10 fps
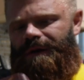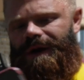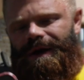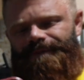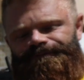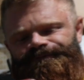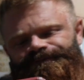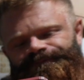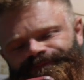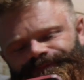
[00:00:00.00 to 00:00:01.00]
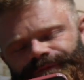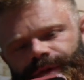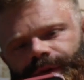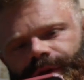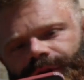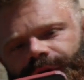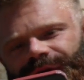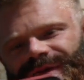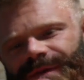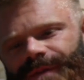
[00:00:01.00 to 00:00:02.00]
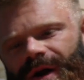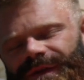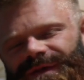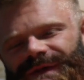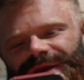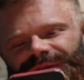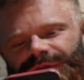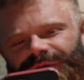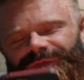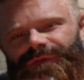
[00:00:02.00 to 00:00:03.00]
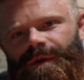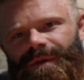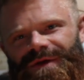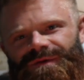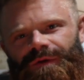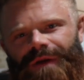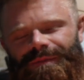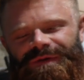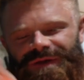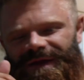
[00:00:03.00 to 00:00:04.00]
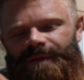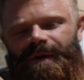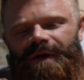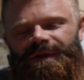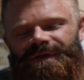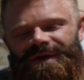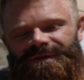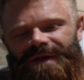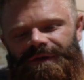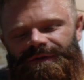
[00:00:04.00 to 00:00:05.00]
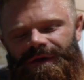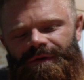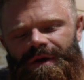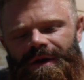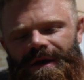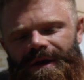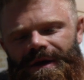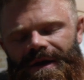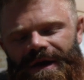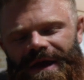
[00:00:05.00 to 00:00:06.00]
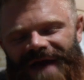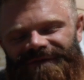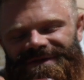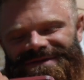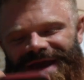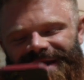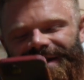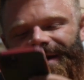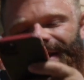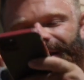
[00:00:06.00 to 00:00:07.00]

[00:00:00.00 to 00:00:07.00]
look, you've seen behind the scenes, so if you follow me on Instagram, you're seeing the behind the scenes now, so you haven't technically